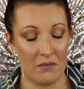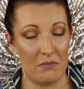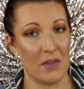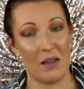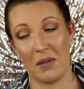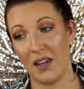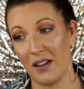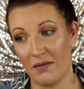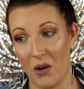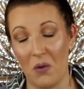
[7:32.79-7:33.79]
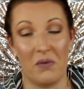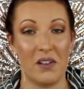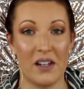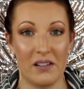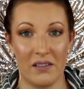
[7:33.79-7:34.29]
maybe,
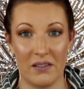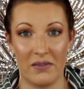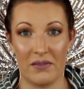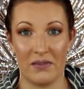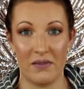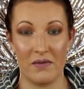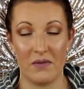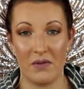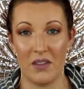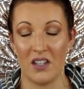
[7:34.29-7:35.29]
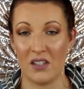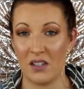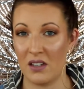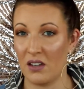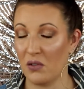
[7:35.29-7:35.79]
hopefully, if
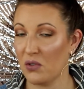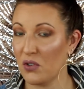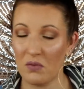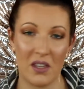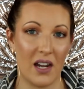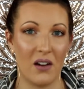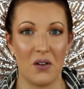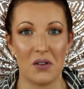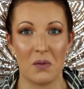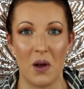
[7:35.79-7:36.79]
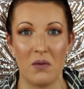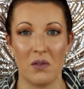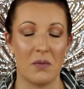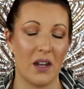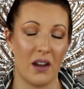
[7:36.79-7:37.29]
this YouTube thing goes well
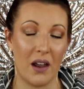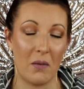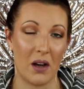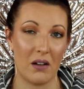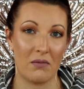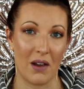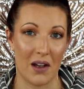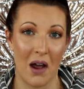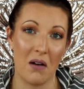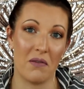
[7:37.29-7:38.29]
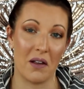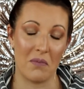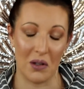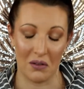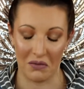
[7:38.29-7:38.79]
for me, I might find out if I'm
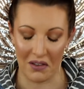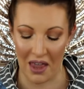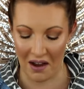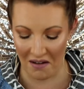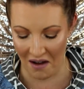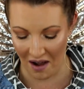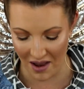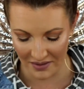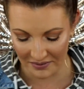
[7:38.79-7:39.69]
built for that or not.